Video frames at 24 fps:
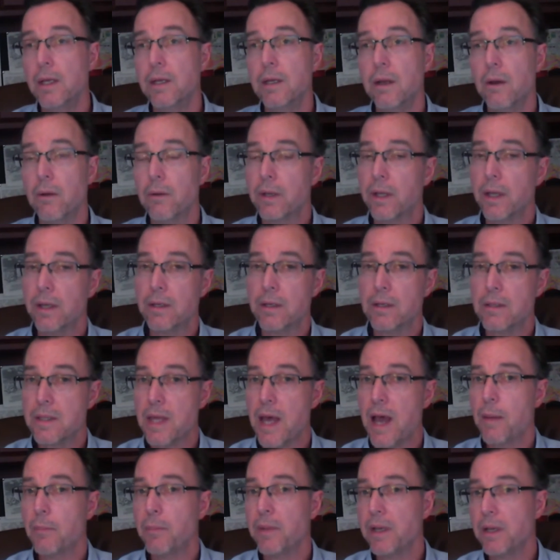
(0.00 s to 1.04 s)
Now, again, does
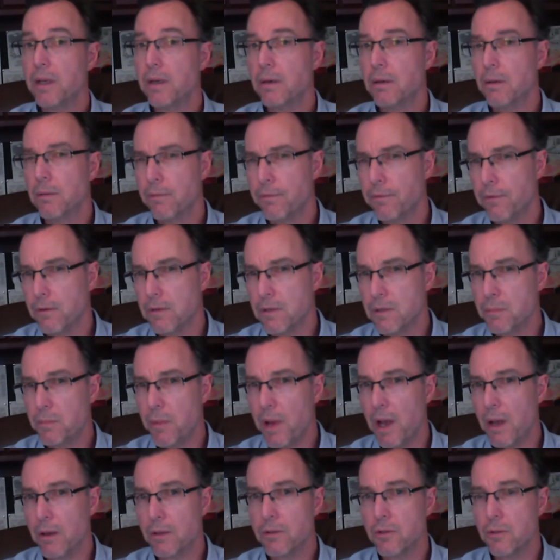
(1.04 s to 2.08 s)
that mean for a
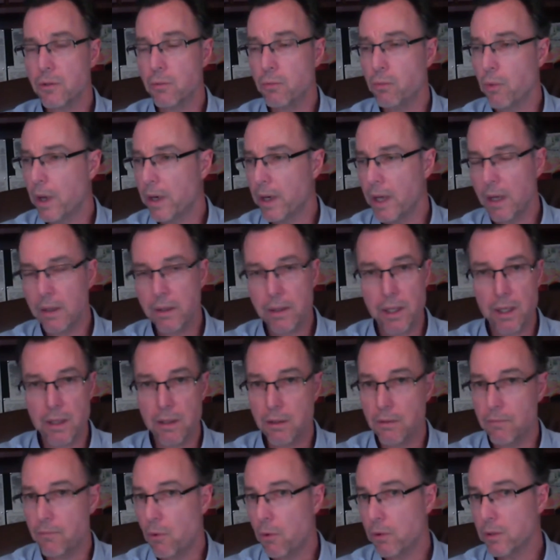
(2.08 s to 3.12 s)
spouse you run out and get a
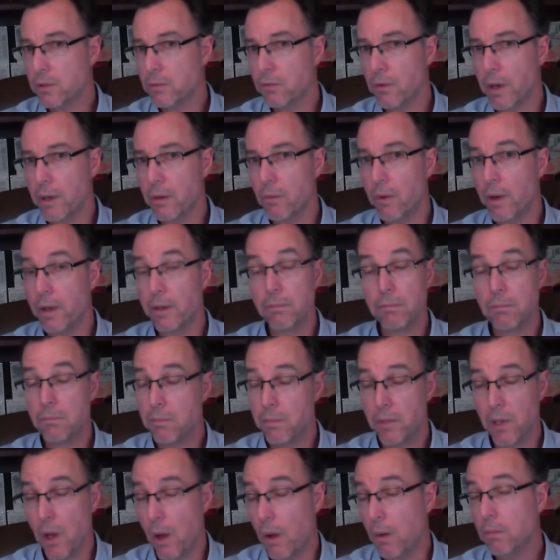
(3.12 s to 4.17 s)
divorce right away?
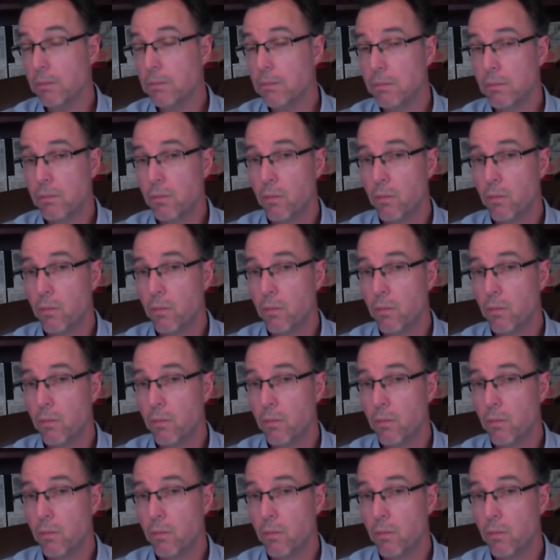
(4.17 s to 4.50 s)
No.